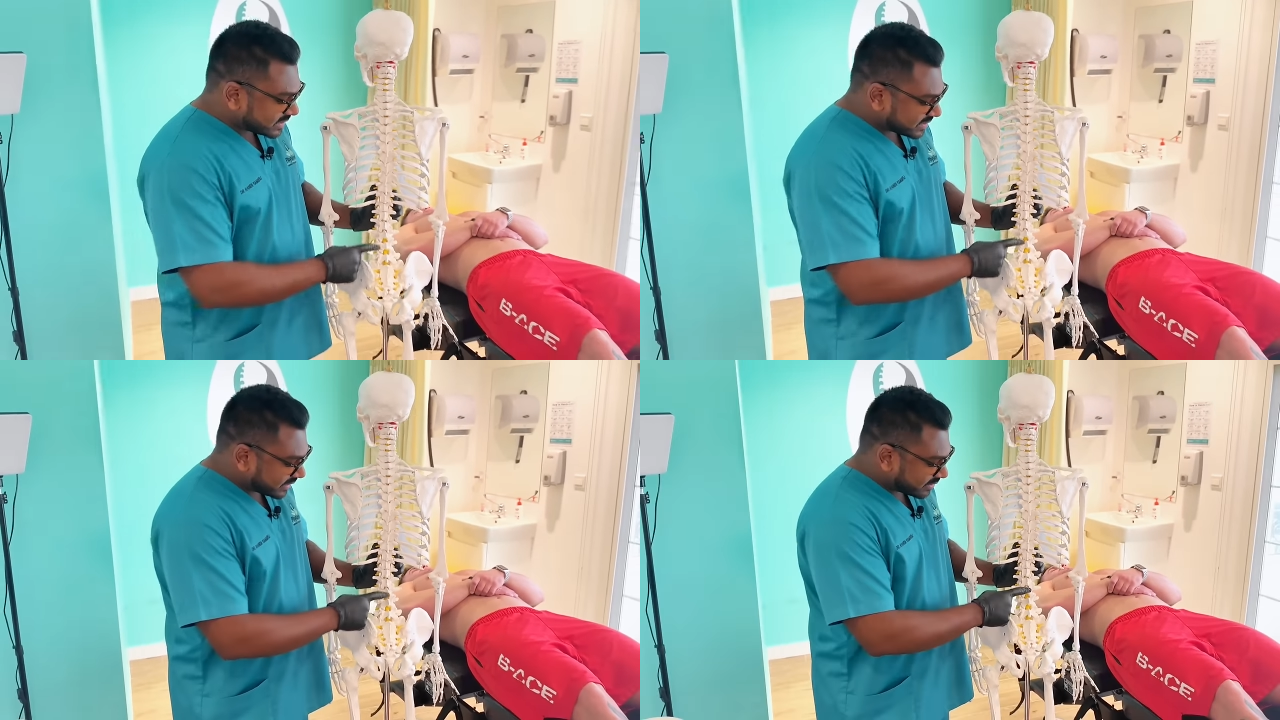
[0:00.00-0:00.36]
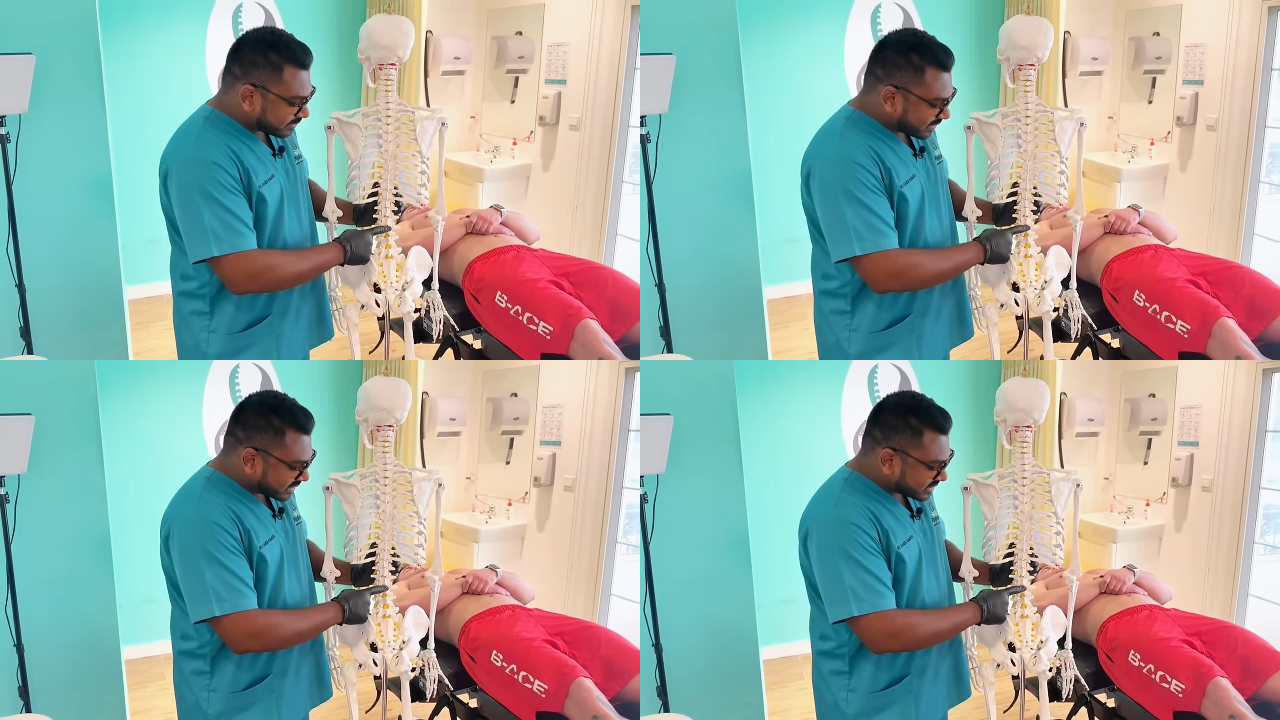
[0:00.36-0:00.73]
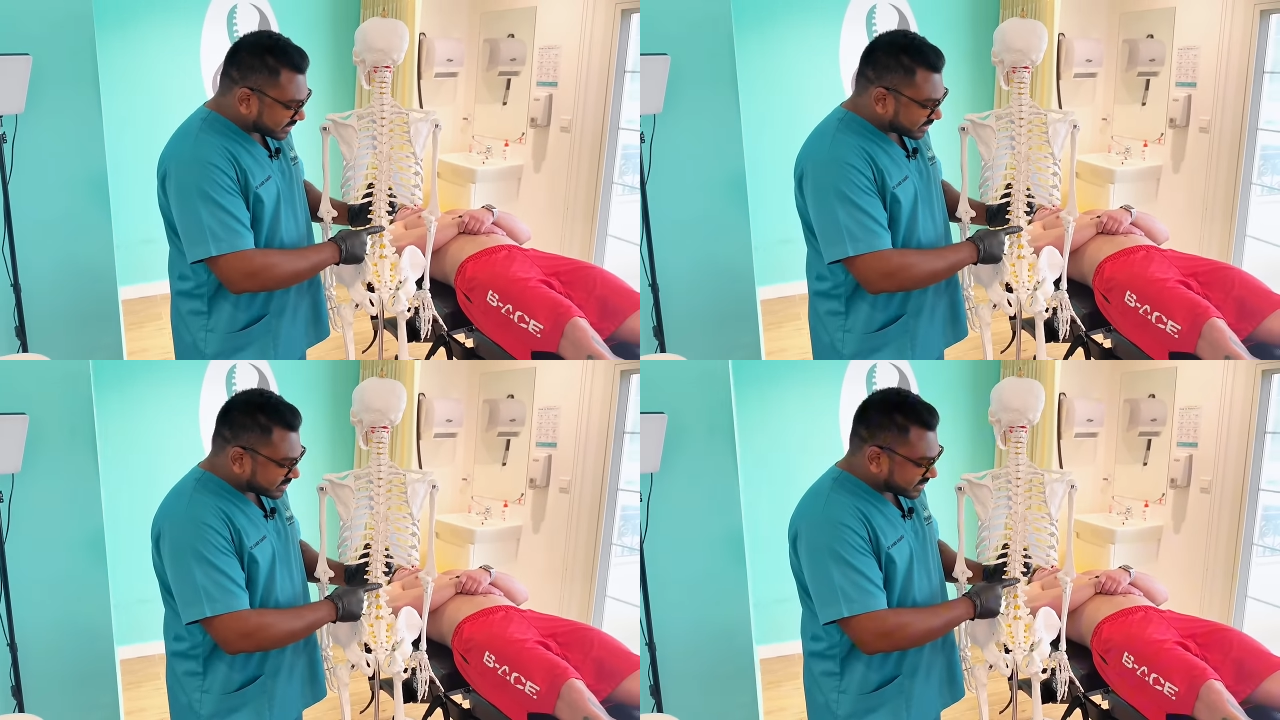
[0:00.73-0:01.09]
that the
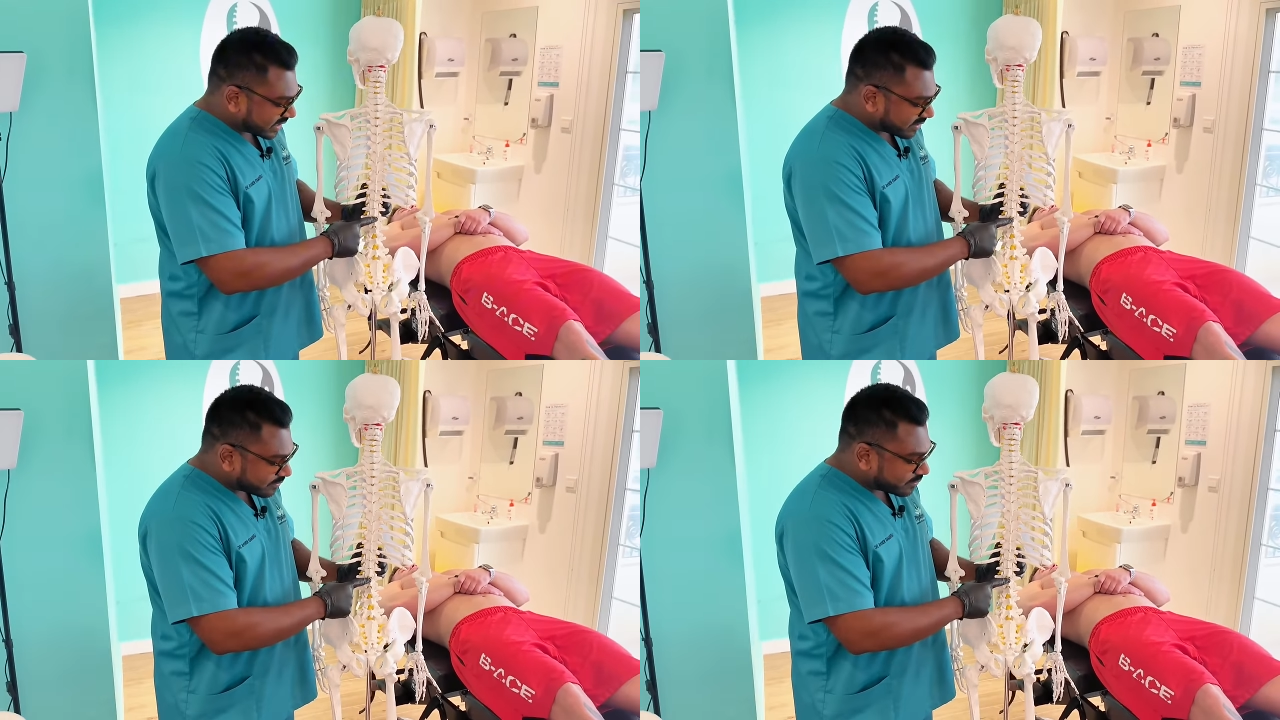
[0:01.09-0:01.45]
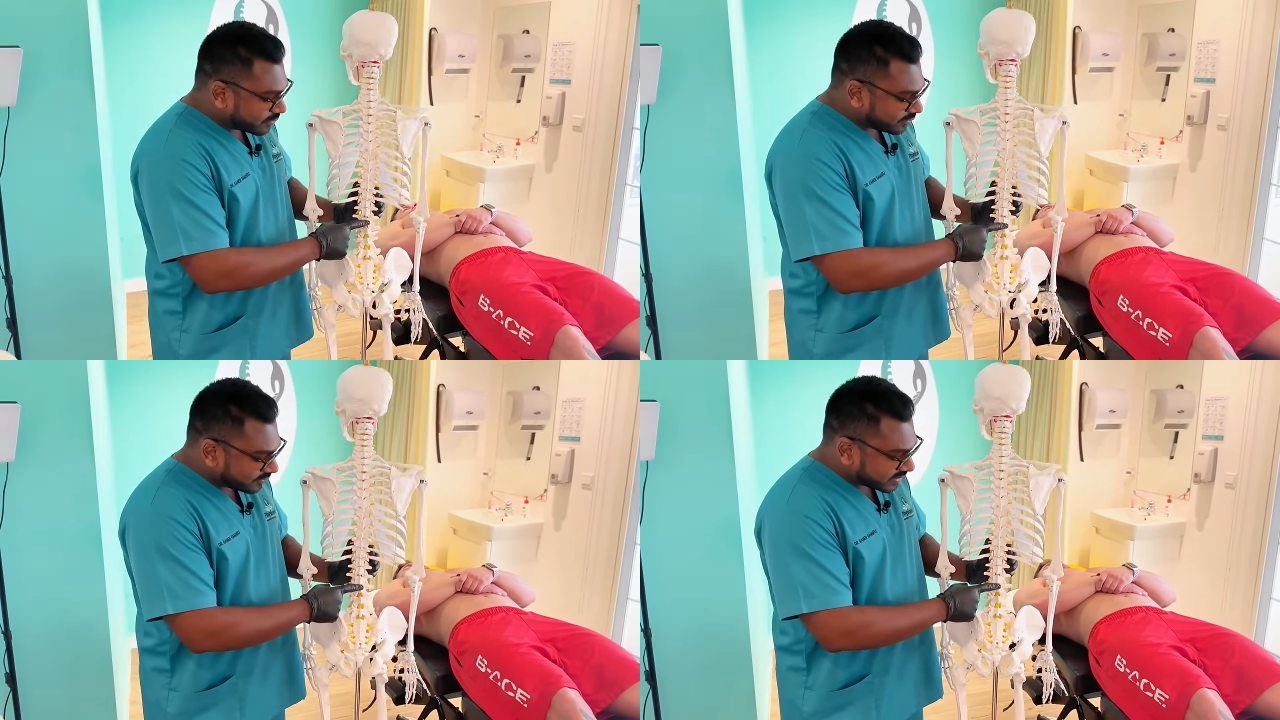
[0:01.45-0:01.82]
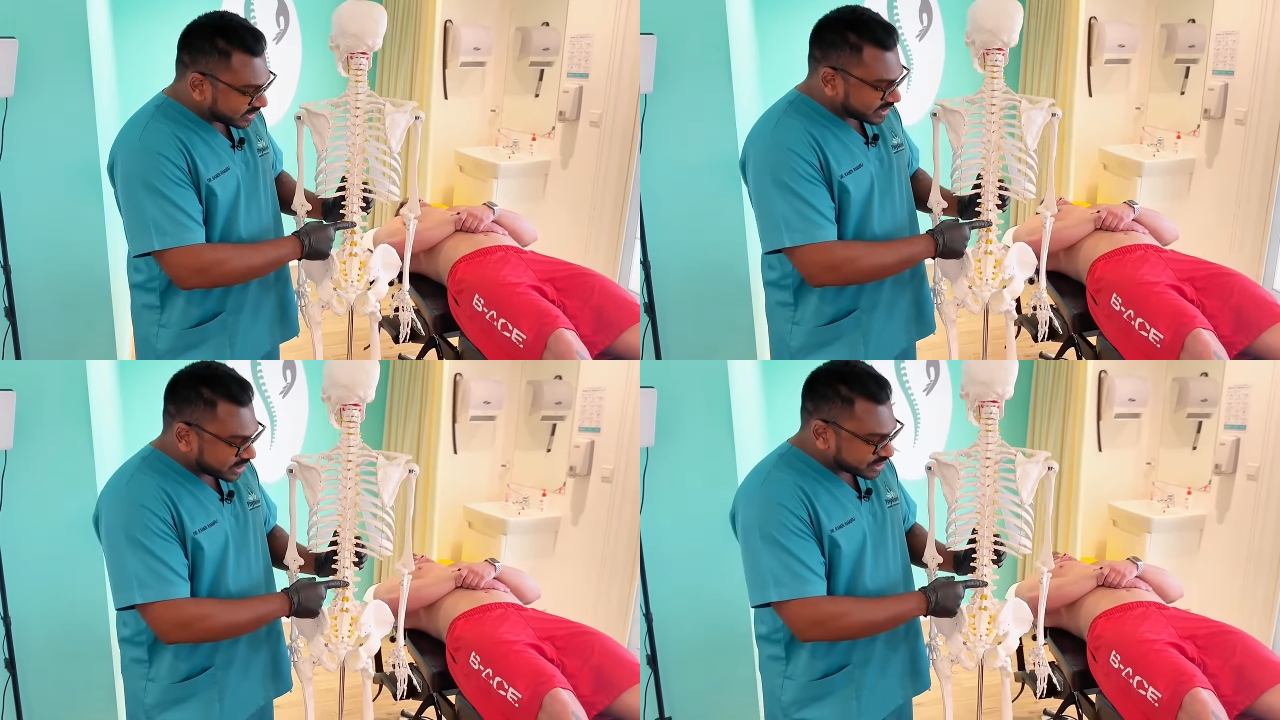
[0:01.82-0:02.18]
muscles that are moving
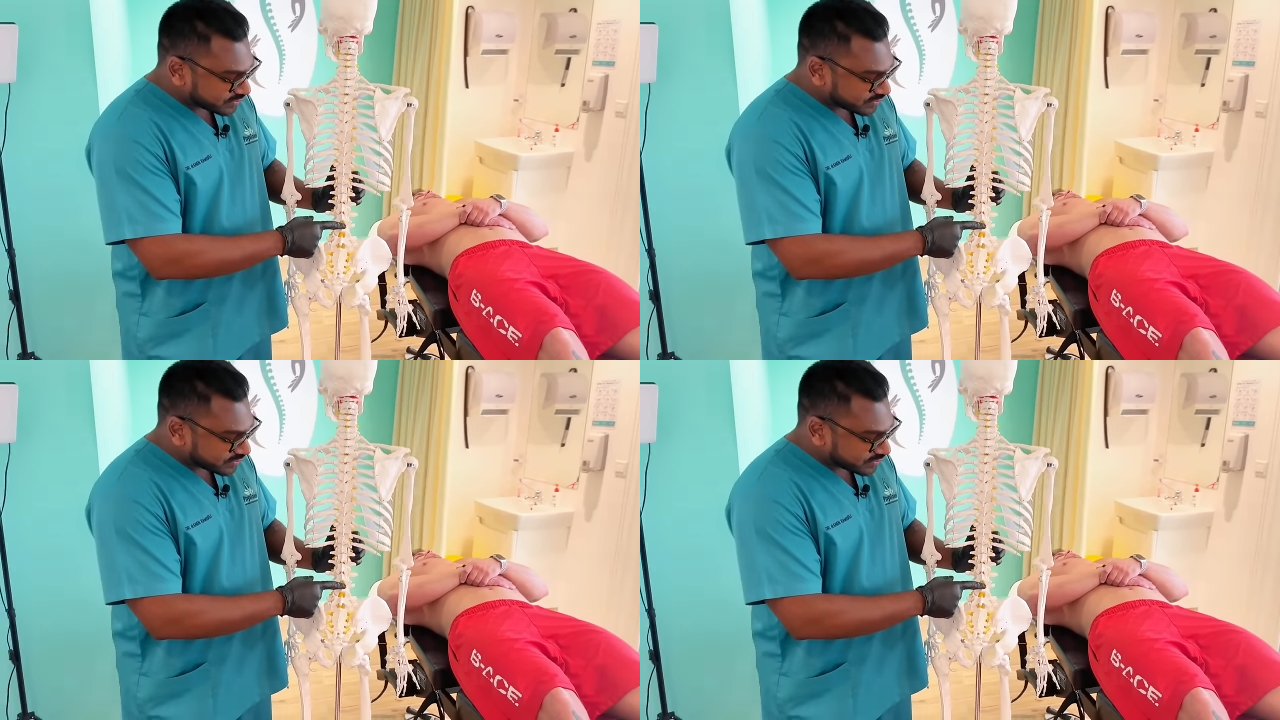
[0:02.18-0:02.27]
each